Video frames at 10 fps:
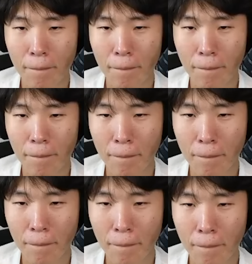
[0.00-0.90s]

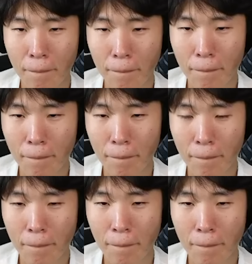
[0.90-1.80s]

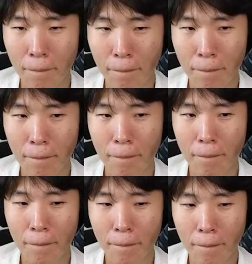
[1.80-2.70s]

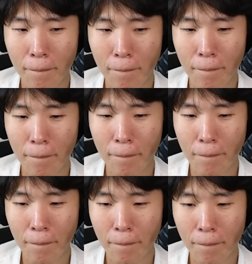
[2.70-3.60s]

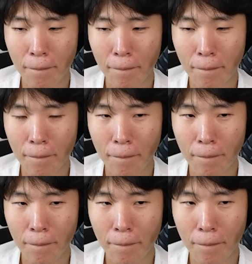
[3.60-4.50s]

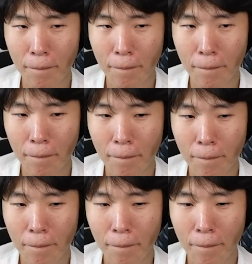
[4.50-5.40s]

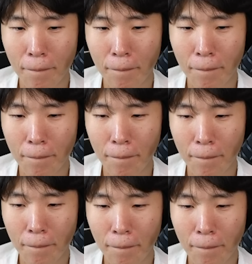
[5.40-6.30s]

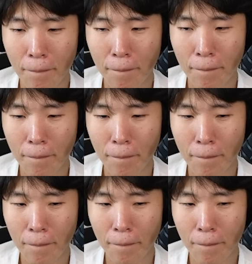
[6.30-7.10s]
This person isn't speaking.